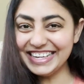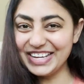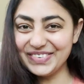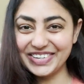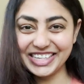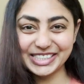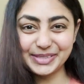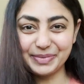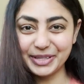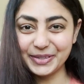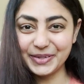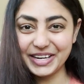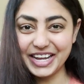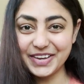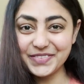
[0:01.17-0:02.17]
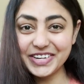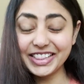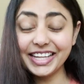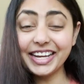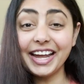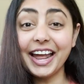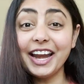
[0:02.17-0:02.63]
am an expert on
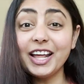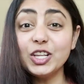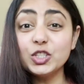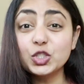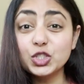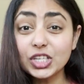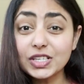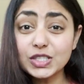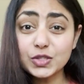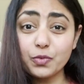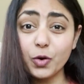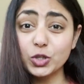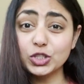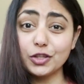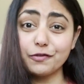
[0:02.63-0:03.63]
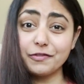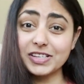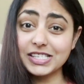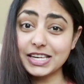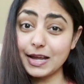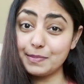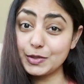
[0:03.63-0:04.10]
everything, and I just watched the
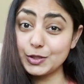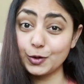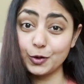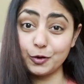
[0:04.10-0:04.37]
first episode